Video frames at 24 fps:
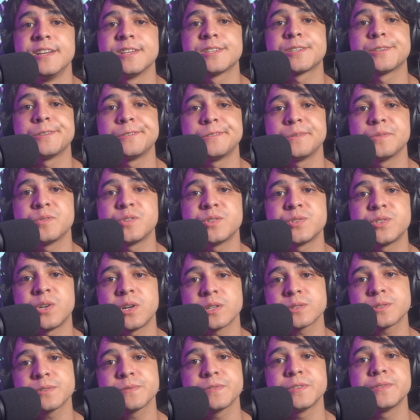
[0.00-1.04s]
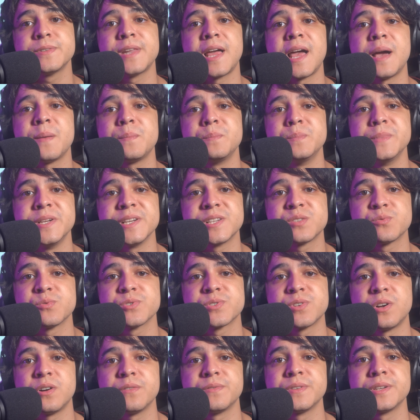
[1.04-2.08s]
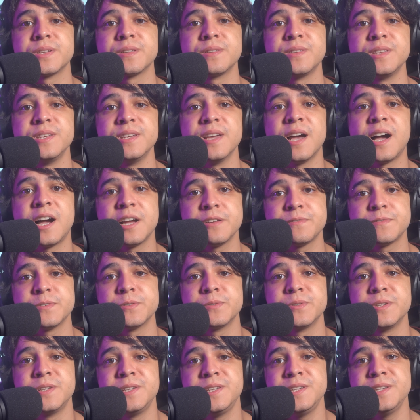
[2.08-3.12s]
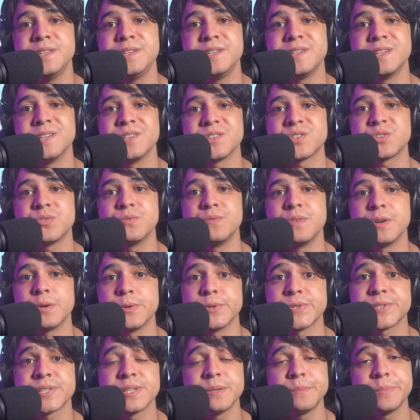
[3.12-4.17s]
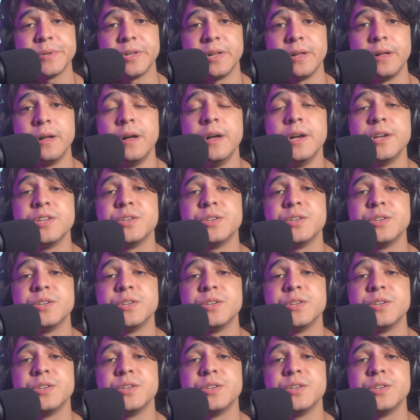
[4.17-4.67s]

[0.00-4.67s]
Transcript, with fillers: So the Dr. Fone app makes resolving the iPhone heating issue very simple.